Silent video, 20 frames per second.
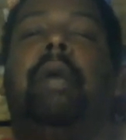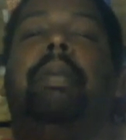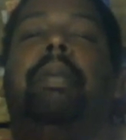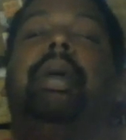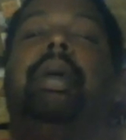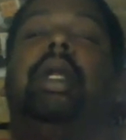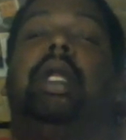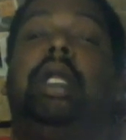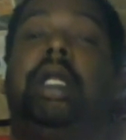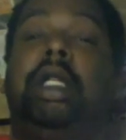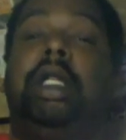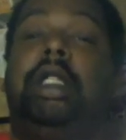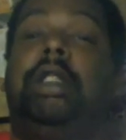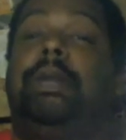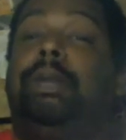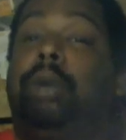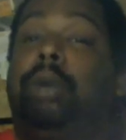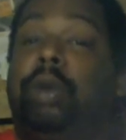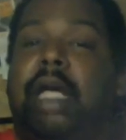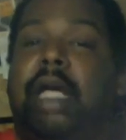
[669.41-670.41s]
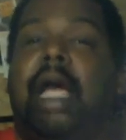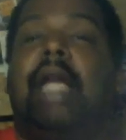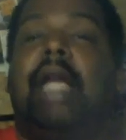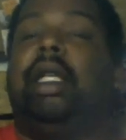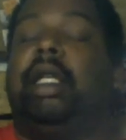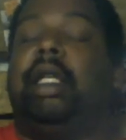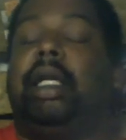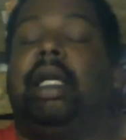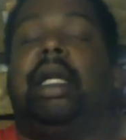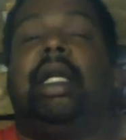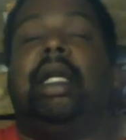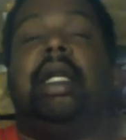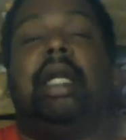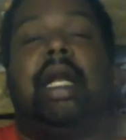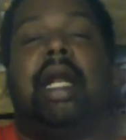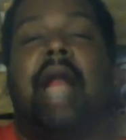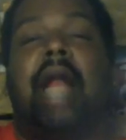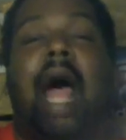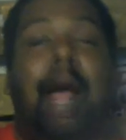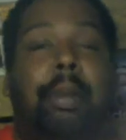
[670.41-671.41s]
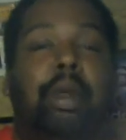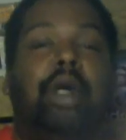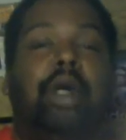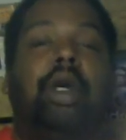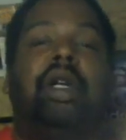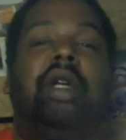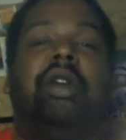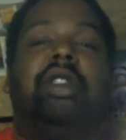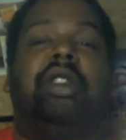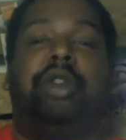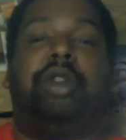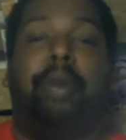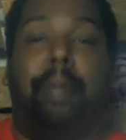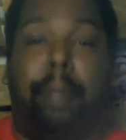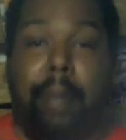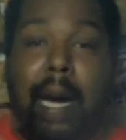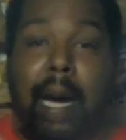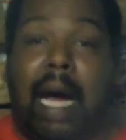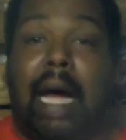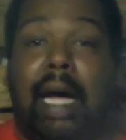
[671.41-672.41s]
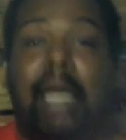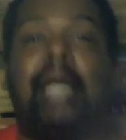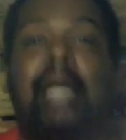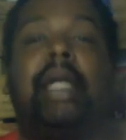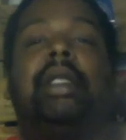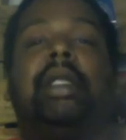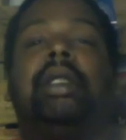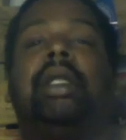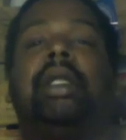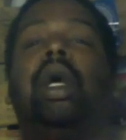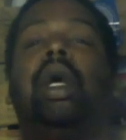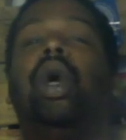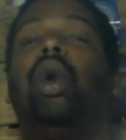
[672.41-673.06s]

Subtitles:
police brutality, and I'm going to surmise